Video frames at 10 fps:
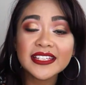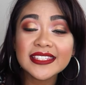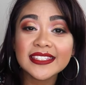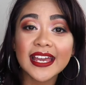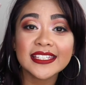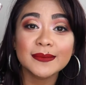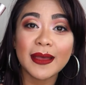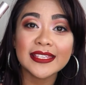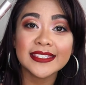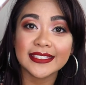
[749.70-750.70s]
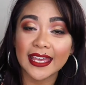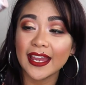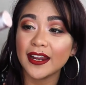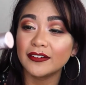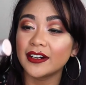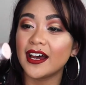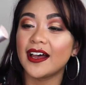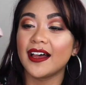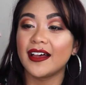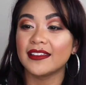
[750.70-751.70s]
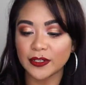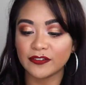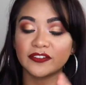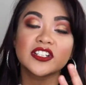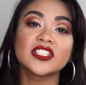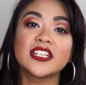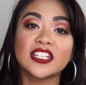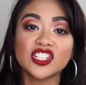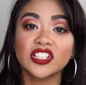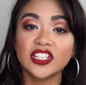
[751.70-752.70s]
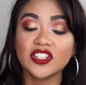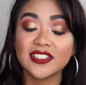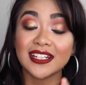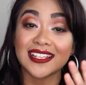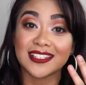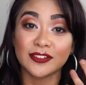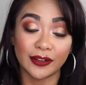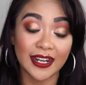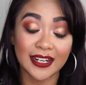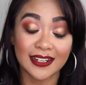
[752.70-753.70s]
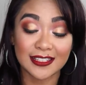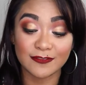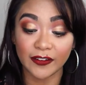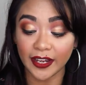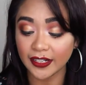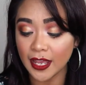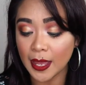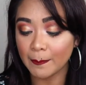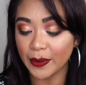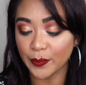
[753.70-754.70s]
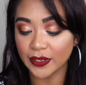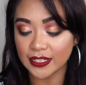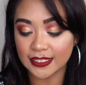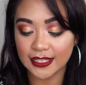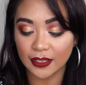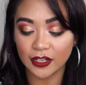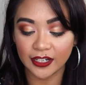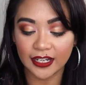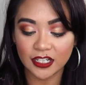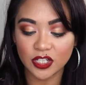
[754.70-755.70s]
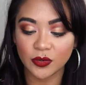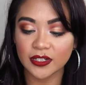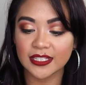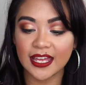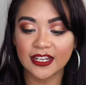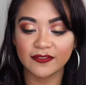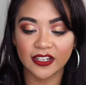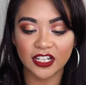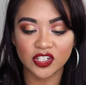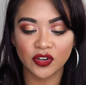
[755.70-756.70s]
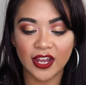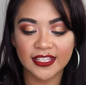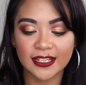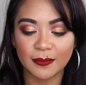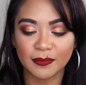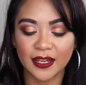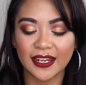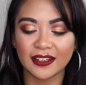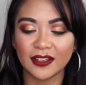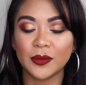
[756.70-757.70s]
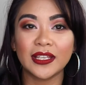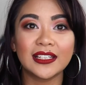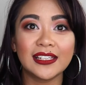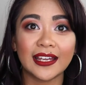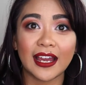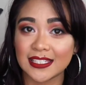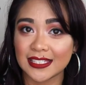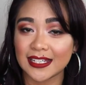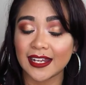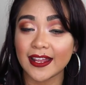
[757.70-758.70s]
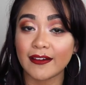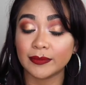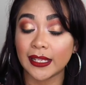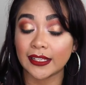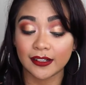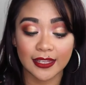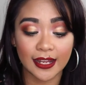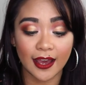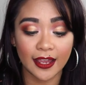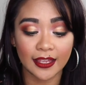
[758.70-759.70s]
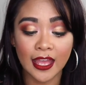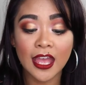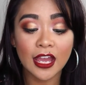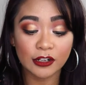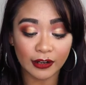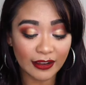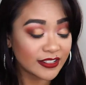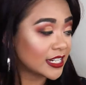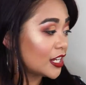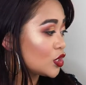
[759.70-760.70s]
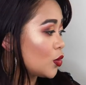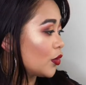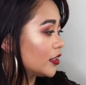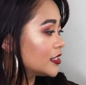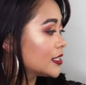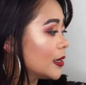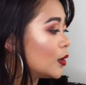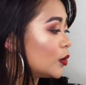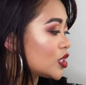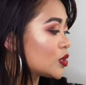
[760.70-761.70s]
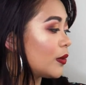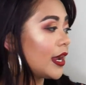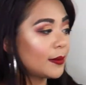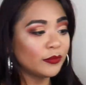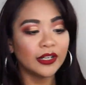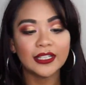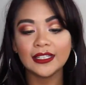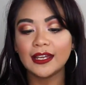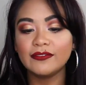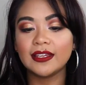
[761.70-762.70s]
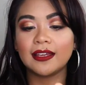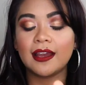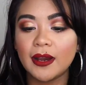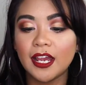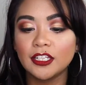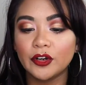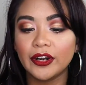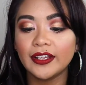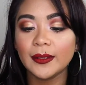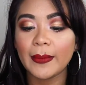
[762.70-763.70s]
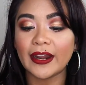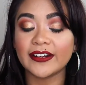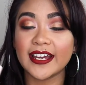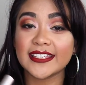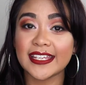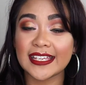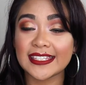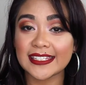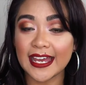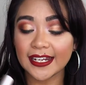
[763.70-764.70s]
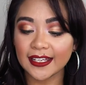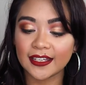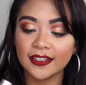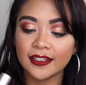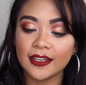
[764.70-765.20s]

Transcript: Than Sex Mascara. When you first initially use it, it's great and it's fine, but when it's you're getting towards the end of it, it dries up kind of quickly. Like, this is the kind of applicator that I gravitate towards, which is why I'm really loving my L'Oreal Paradise Ecstatic